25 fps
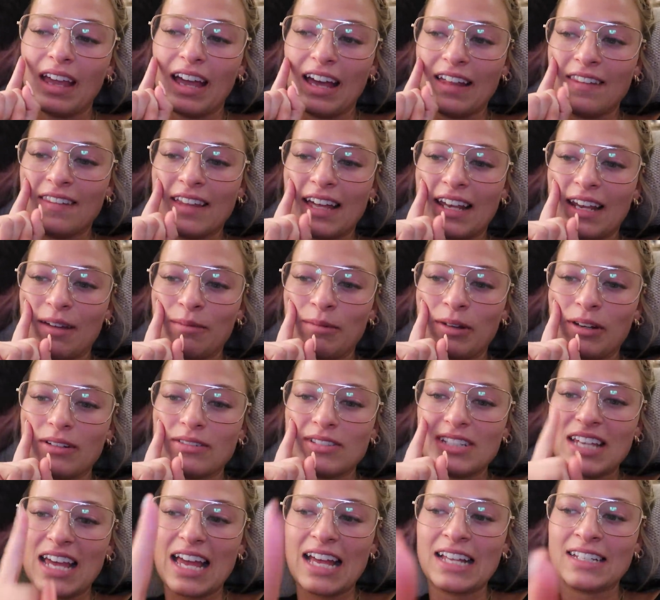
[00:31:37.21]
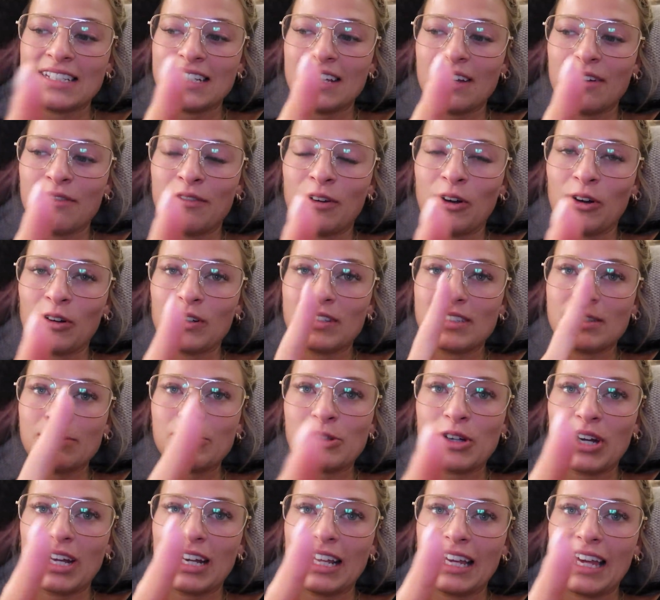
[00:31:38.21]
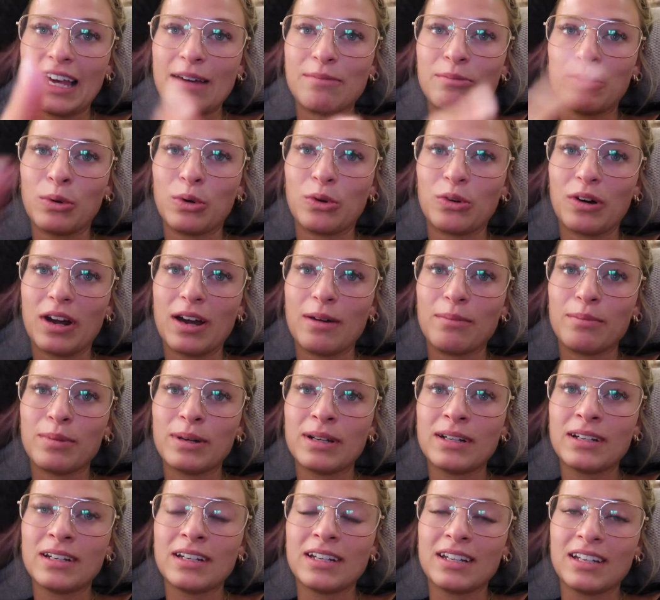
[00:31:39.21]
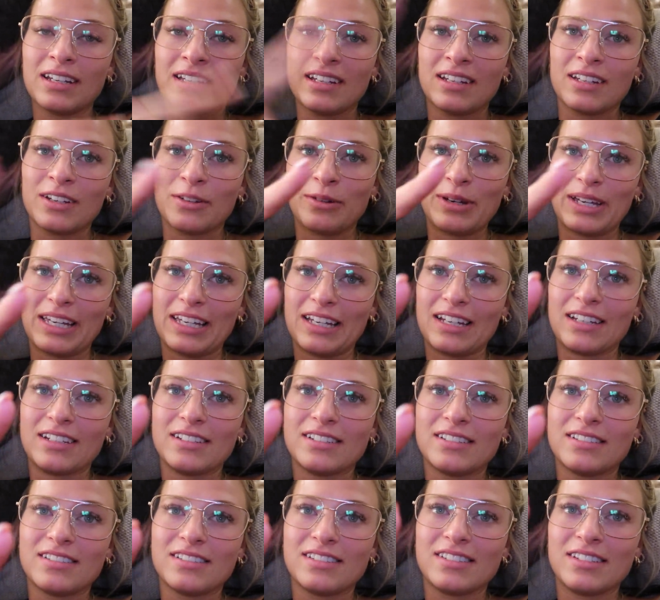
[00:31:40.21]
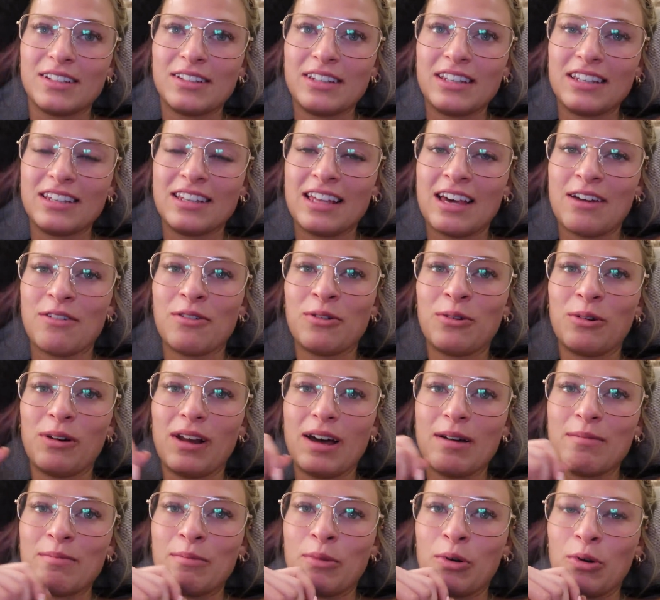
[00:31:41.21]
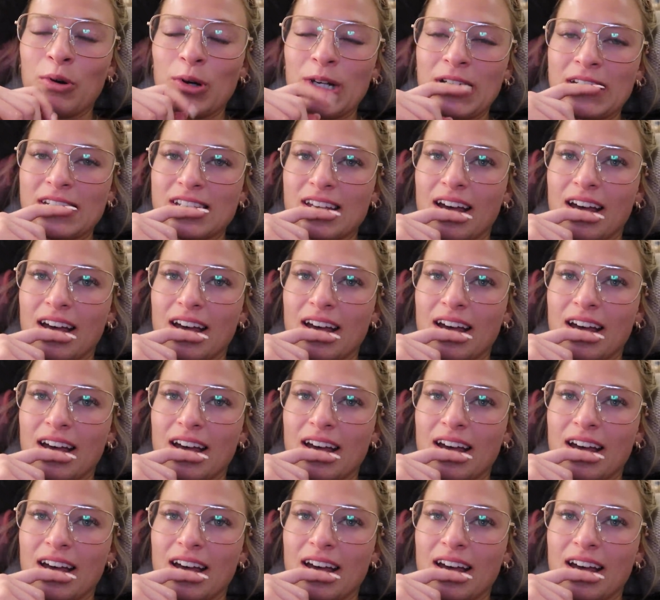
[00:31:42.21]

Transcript: And then I'm going to edit a vlog because I'm trying to get more up quicker, so that they're all up more in